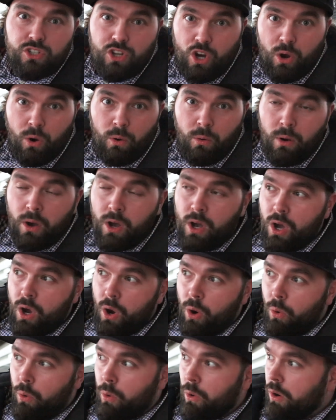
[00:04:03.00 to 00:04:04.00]
Show,
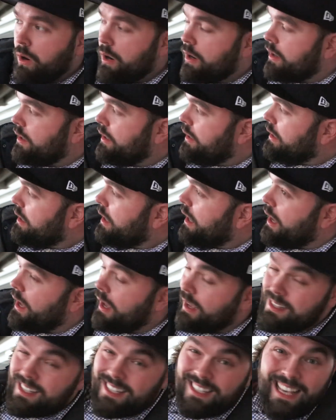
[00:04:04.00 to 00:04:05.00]
or
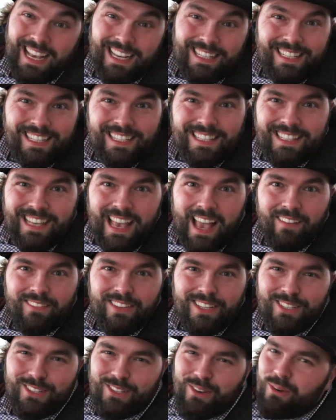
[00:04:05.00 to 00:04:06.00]
Sexy
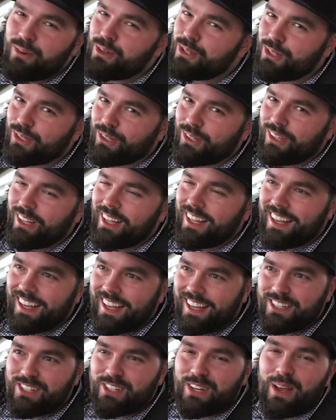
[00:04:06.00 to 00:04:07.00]
Savvy Social,
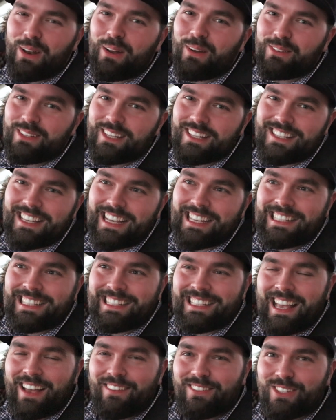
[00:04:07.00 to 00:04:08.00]
shout out to
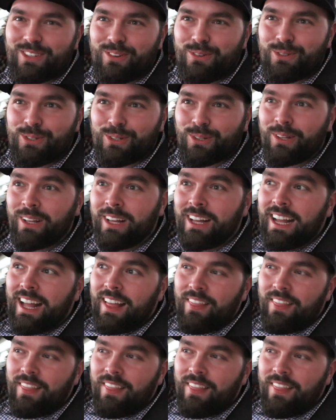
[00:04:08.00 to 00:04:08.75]
Sexy Savvy Social,